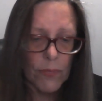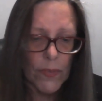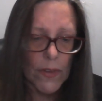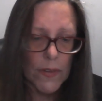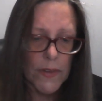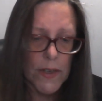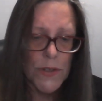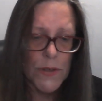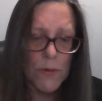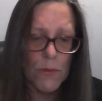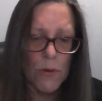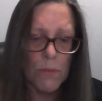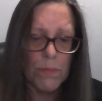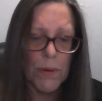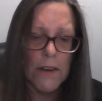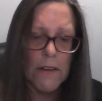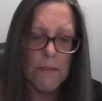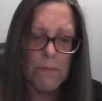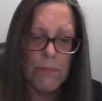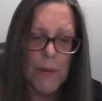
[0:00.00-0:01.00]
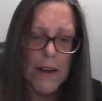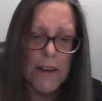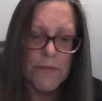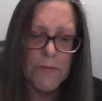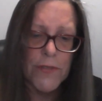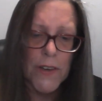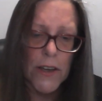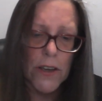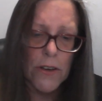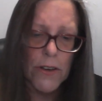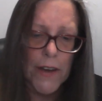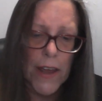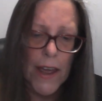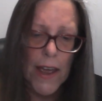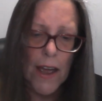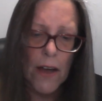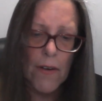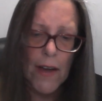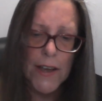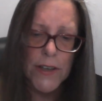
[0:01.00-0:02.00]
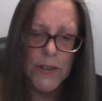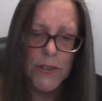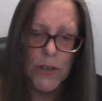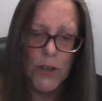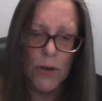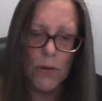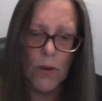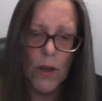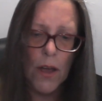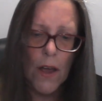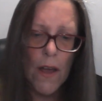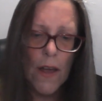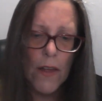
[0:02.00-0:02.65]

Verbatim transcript: this will benefit you now as you